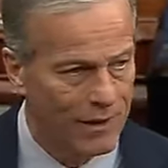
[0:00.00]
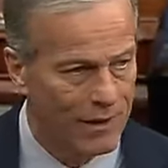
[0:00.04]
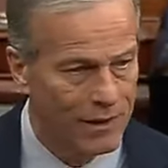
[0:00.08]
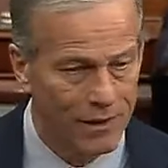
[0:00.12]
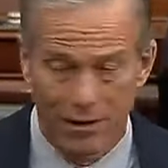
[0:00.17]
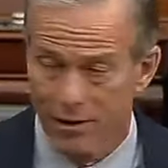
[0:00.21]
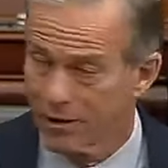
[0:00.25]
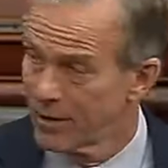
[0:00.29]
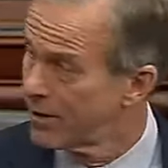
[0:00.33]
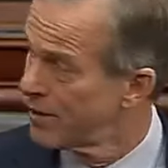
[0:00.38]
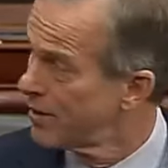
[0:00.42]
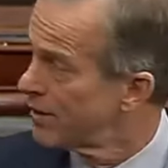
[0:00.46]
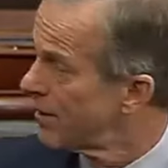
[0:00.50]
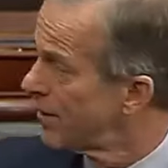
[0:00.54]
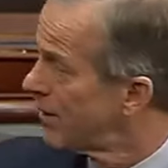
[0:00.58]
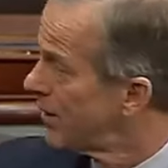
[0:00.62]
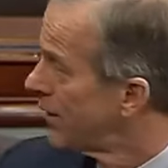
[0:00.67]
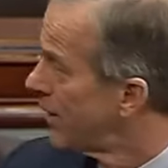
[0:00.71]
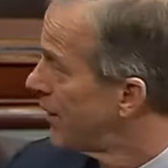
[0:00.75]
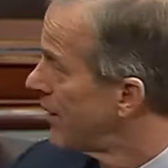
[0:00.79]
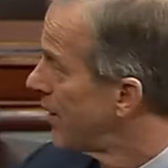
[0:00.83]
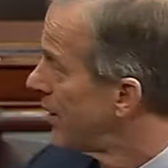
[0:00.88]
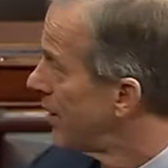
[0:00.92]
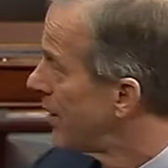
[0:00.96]

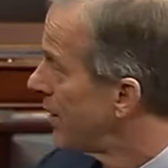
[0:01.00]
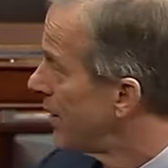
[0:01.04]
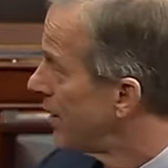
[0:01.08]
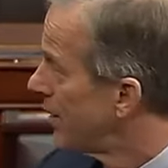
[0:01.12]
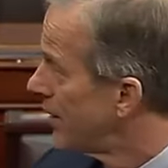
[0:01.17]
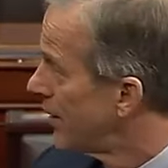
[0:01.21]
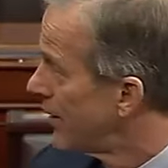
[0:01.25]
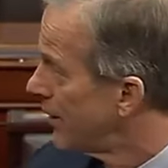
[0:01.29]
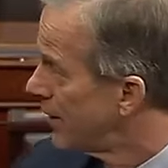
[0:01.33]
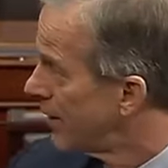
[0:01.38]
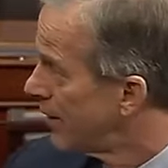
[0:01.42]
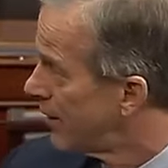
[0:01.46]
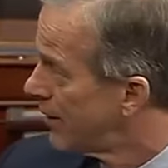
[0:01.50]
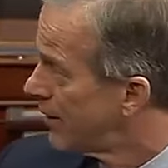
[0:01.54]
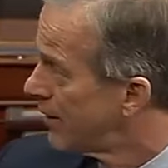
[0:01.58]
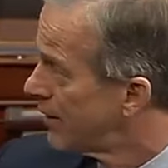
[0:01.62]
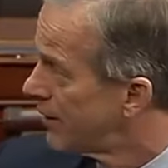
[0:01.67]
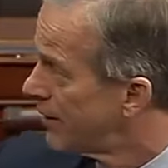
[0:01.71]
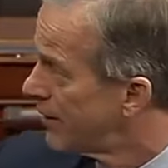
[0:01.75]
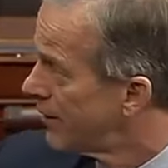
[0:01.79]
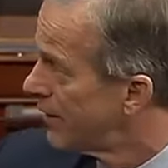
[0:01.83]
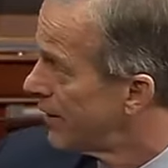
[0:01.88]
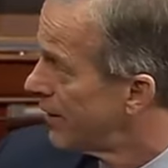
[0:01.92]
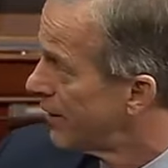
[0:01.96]

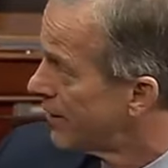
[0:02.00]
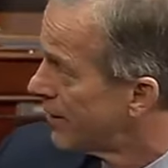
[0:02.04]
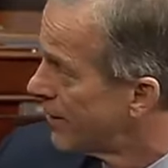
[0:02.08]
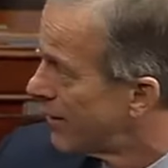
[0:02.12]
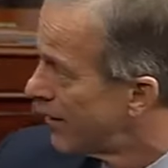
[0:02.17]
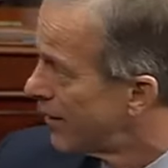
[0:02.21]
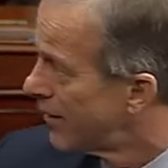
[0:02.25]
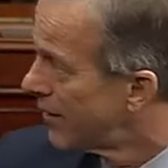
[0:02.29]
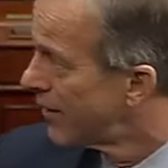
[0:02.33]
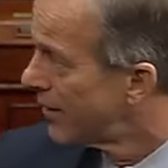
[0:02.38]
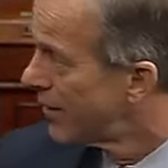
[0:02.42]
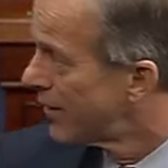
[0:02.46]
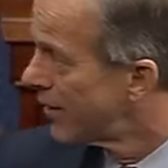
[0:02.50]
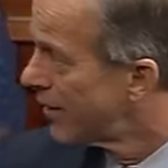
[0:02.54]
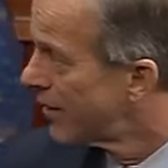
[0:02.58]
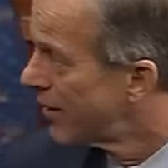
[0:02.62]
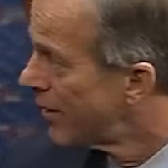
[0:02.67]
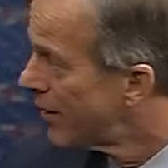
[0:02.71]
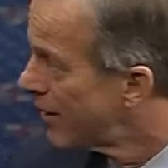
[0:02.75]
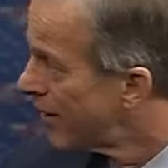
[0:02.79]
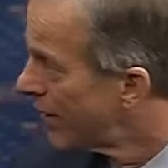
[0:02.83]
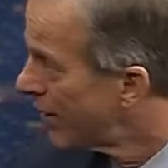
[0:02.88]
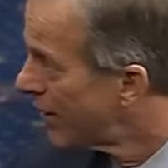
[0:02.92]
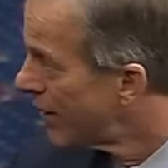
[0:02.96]
No one is speaking in this clip.